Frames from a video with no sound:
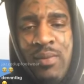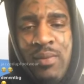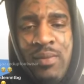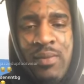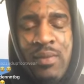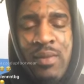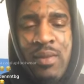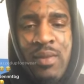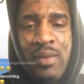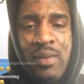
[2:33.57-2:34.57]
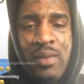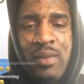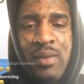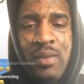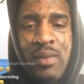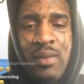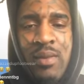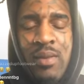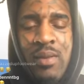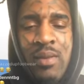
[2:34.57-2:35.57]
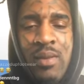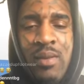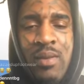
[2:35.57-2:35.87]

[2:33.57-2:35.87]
Nothing is said.